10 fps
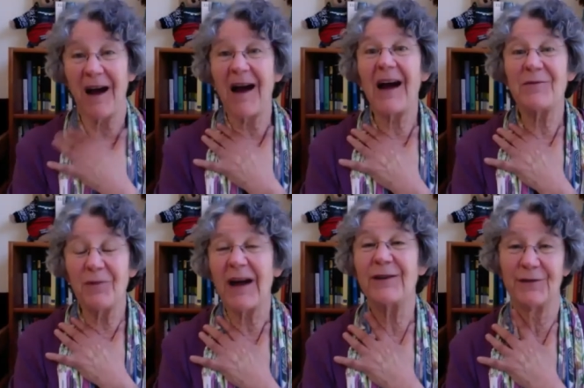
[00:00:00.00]
I
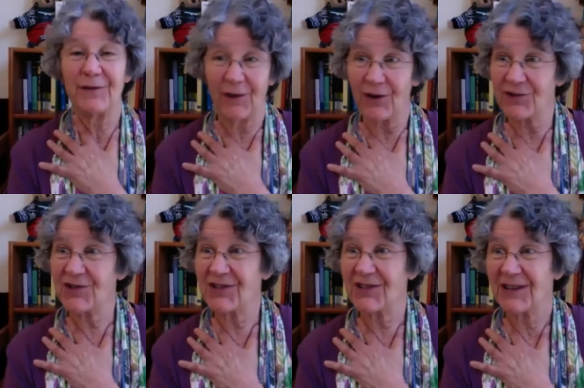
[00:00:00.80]
write
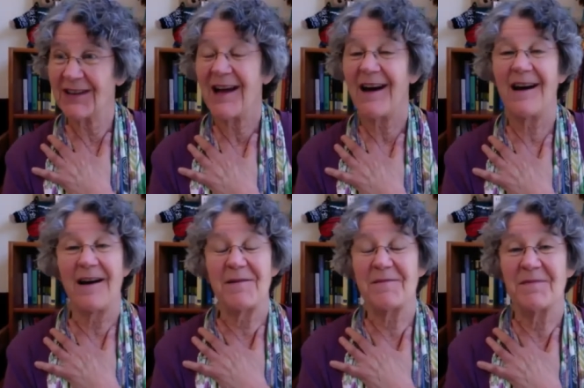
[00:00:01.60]
first.
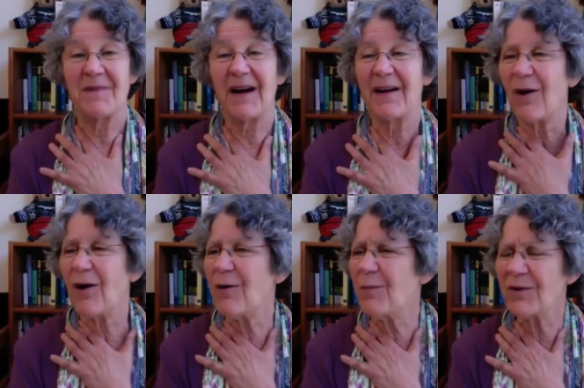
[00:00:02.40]
Um, I
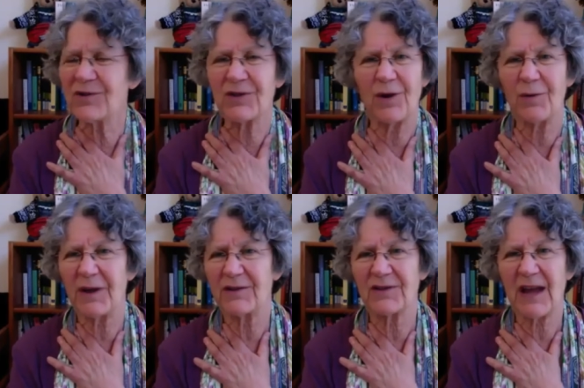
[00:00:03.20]
almost
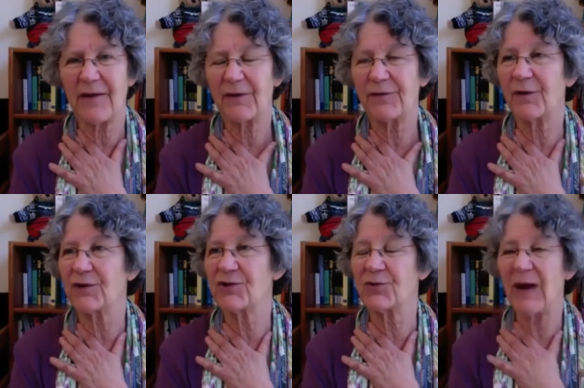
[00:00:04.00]
always have a
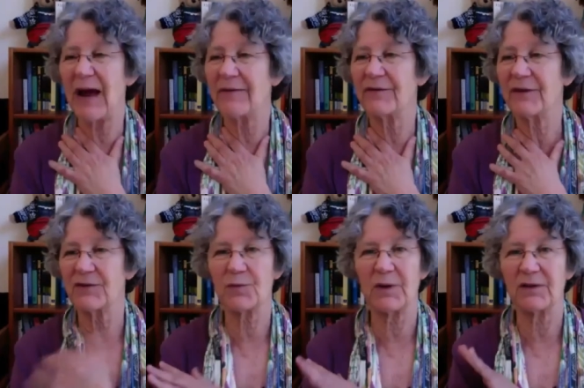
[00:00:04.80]
first draft
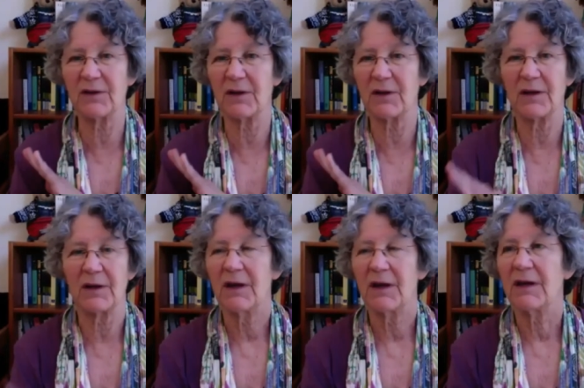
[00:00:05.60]
that's written
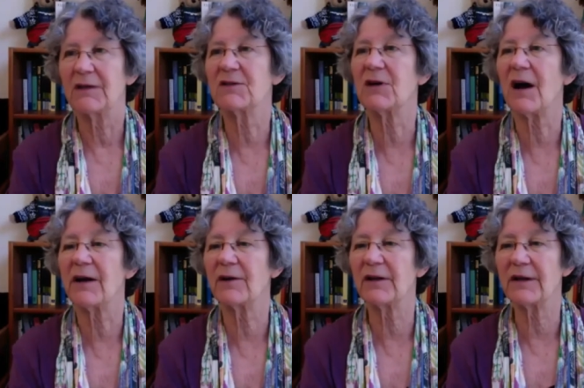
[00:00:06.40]

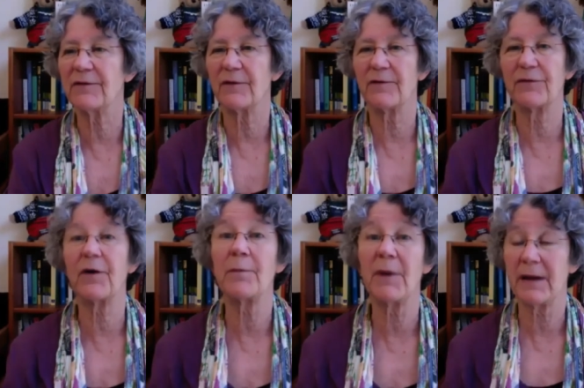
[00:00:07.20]
entirely
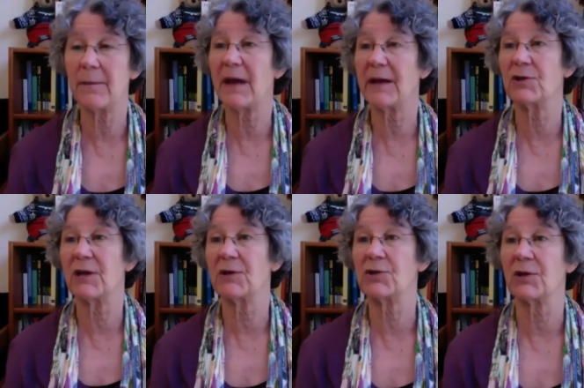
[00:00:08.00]
from my
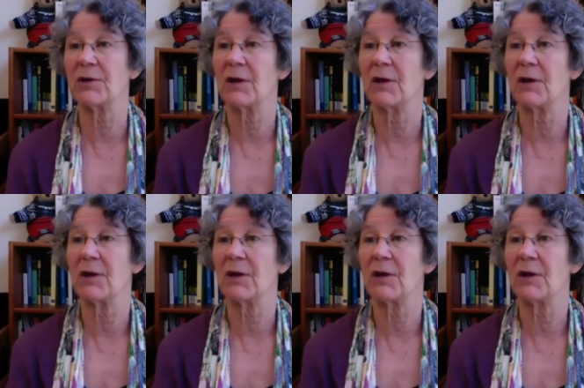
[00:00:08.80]
imagination,